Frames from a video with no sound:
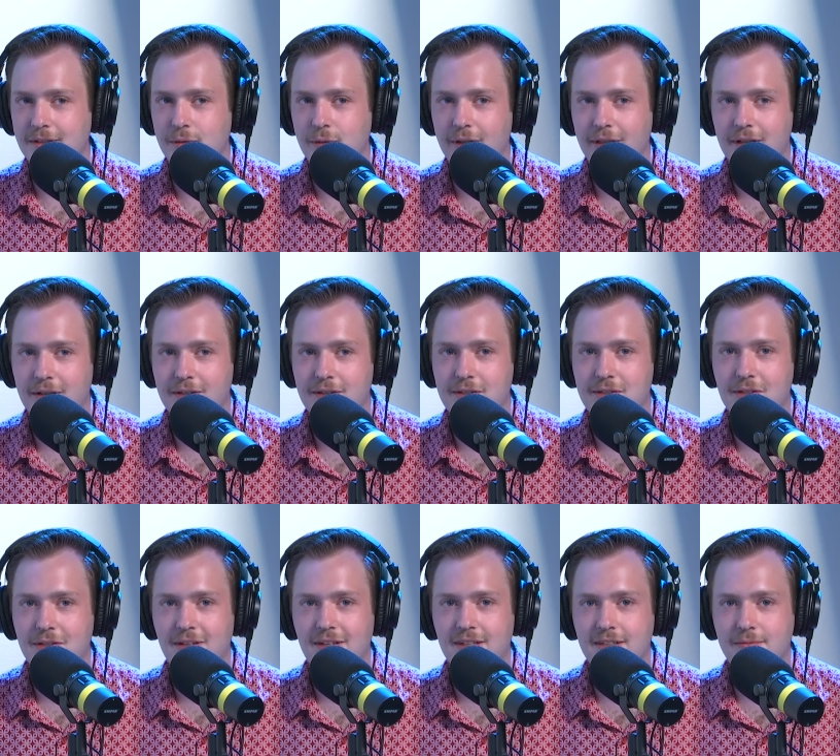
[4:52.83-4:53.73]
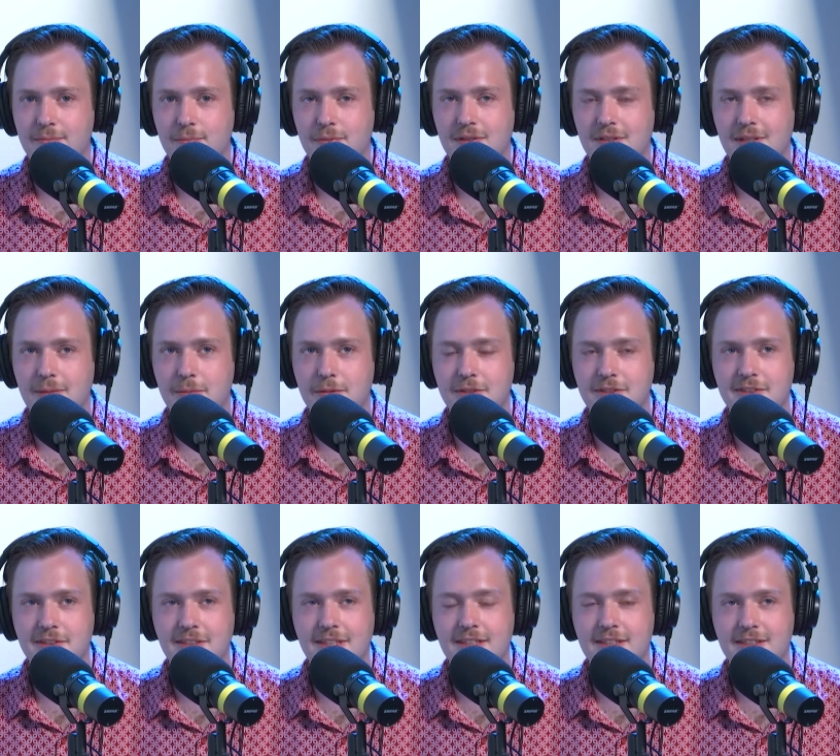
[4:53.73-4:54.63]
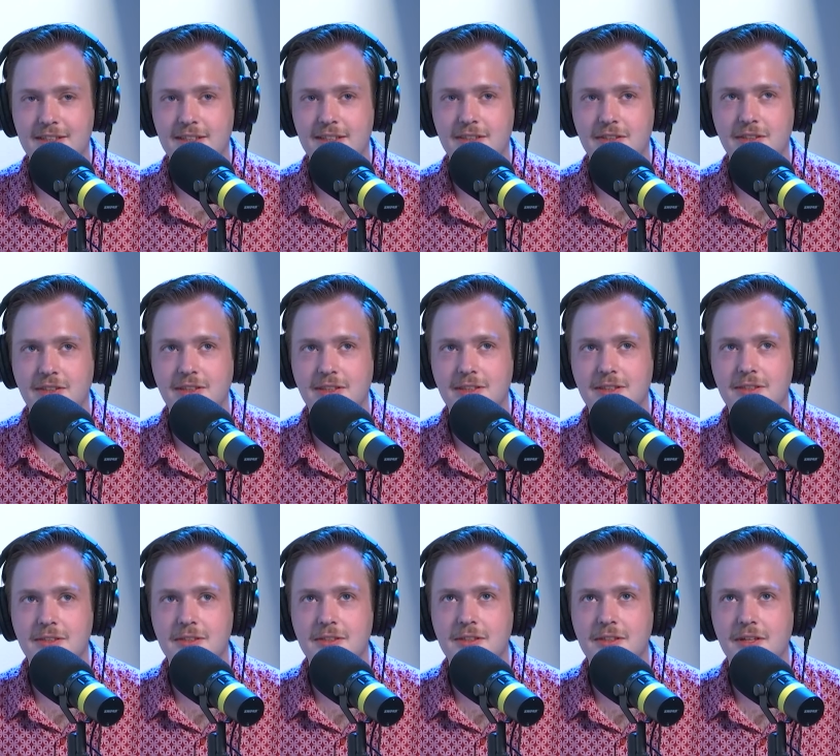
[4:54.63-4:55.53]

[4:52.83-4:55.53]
There is a lot of plumbers in Los Angeles.